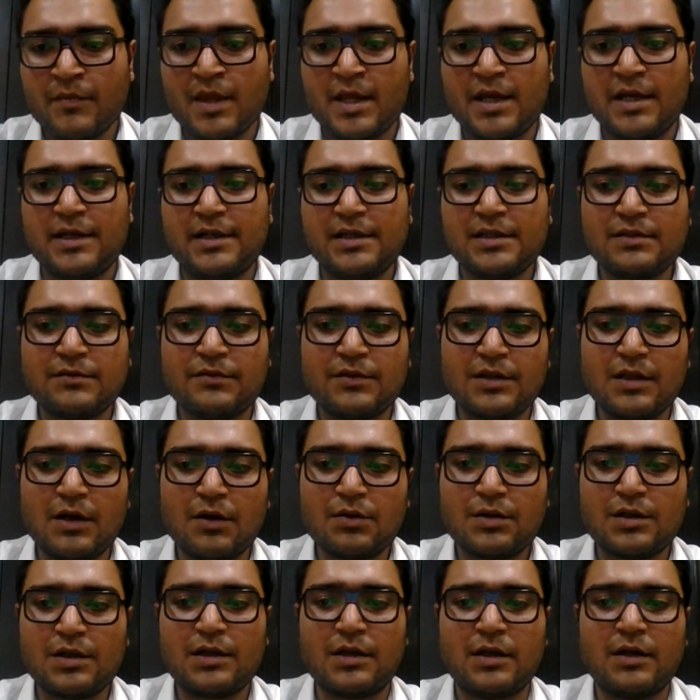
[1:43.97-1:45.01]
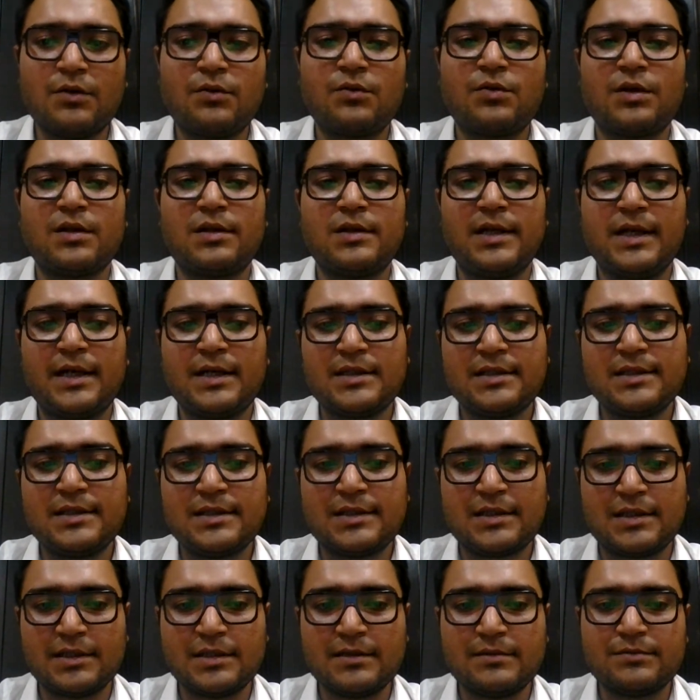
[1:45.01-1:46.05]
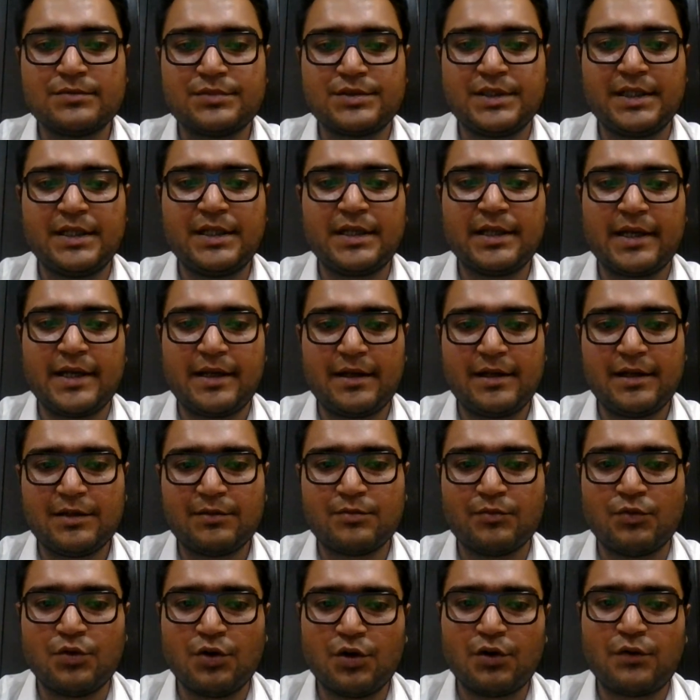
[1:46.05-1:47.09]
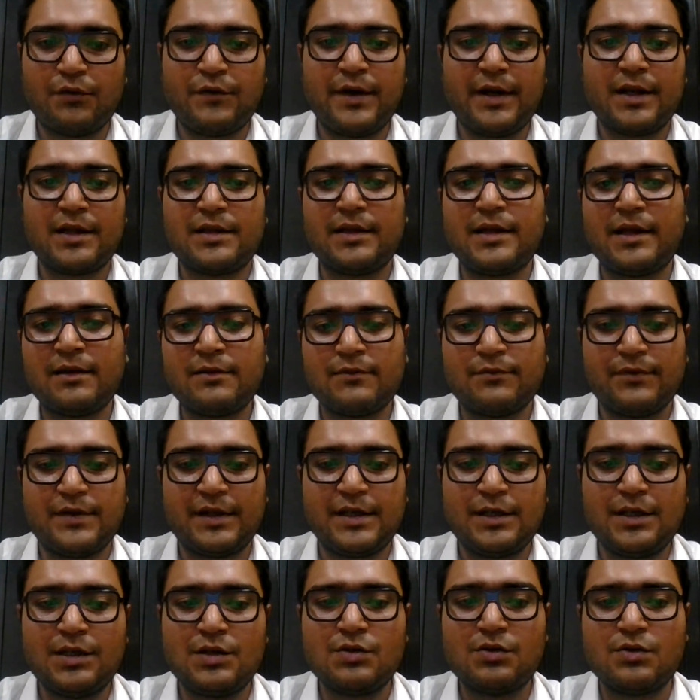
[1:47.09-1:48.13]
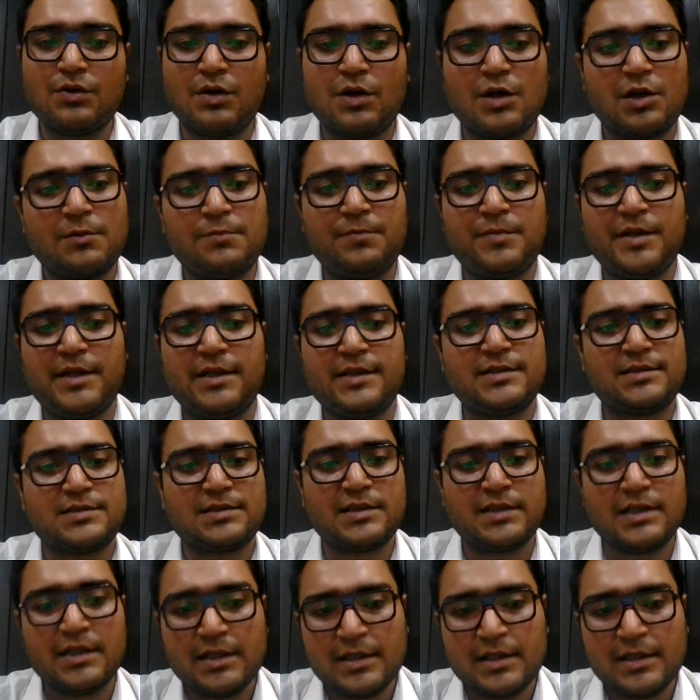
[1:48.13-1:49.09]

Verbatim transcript: It is without a doubt that the term seat carries more weight than venue or a place.